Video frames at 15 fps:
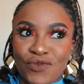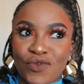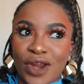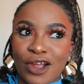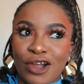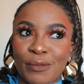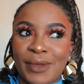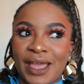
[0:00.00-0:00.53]

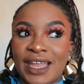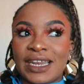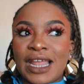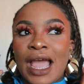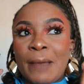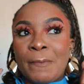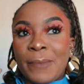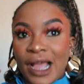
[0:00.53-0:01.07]
recommend
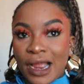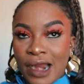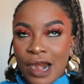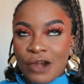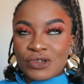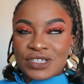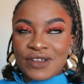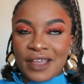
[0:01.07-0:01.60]

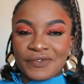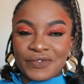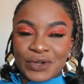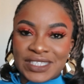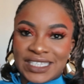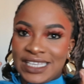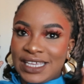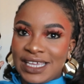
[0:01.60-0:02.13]
Baccarat Rouge
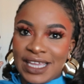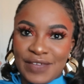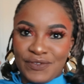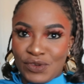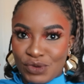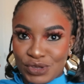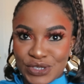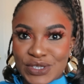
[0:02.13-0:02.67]
540 if
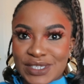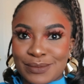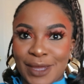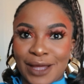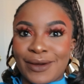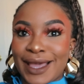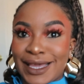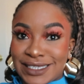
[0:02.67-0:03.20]
you want to
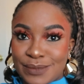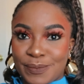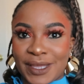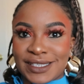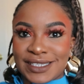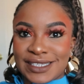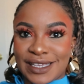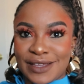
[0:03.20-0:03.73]
smell
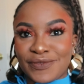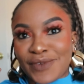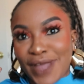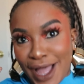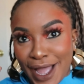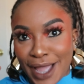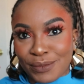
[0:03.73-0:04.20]
expensive. I